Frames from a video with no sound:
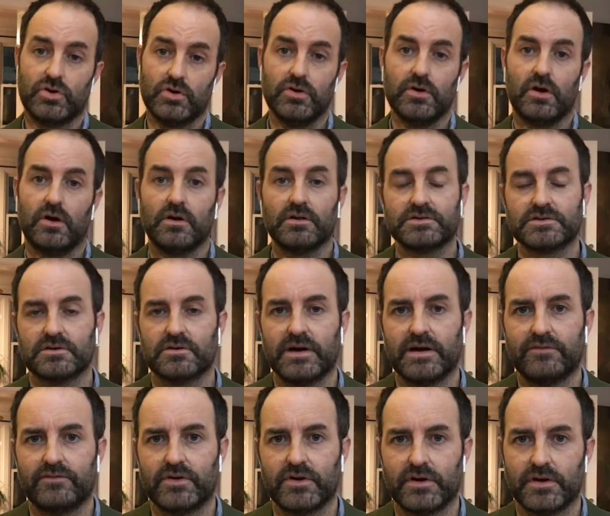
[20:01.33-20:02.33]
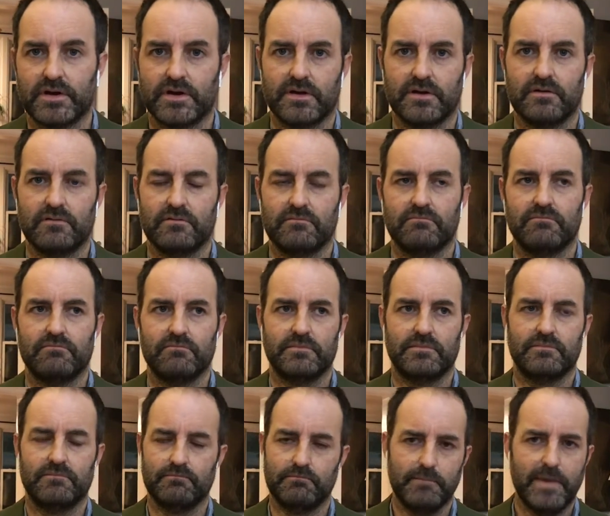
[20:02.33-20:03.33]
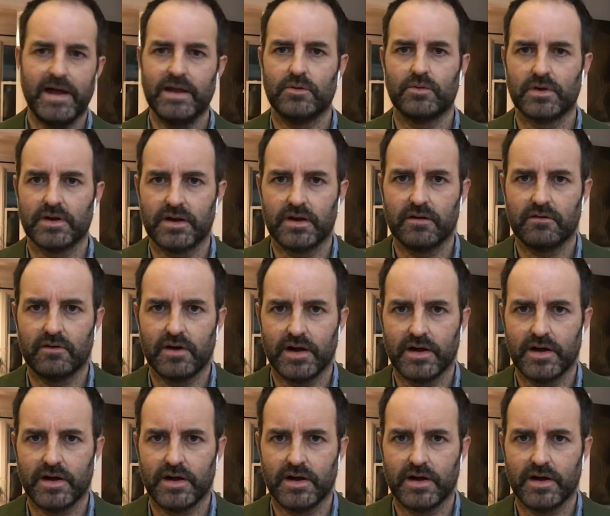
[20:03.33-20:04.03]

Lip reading: also have done manually, right?